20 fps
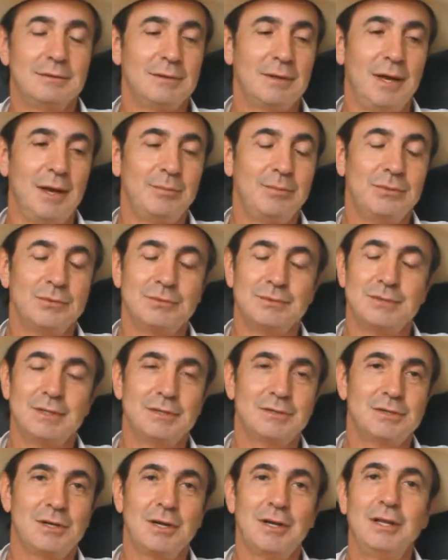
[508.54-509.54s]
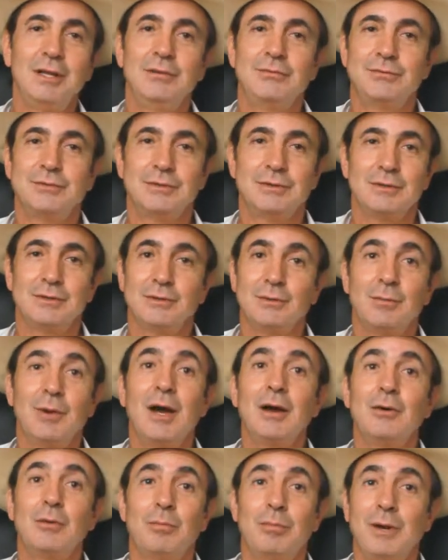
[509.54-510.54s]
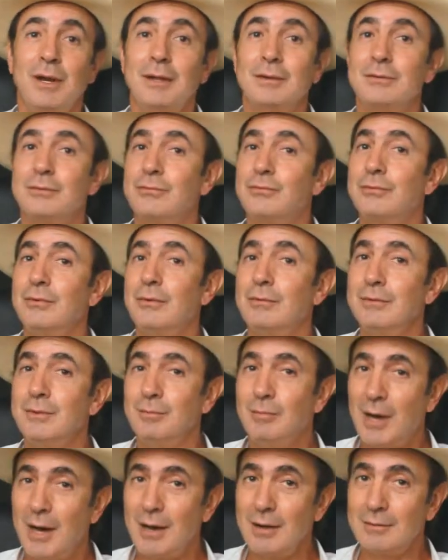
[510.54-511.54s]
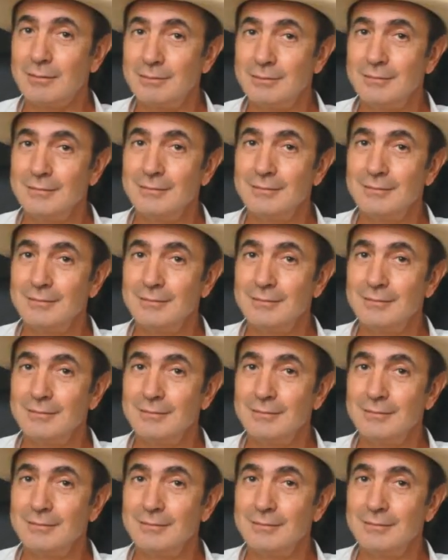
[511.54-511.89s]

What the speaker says: up to 6 leaves in a tobacco plant from the bottom.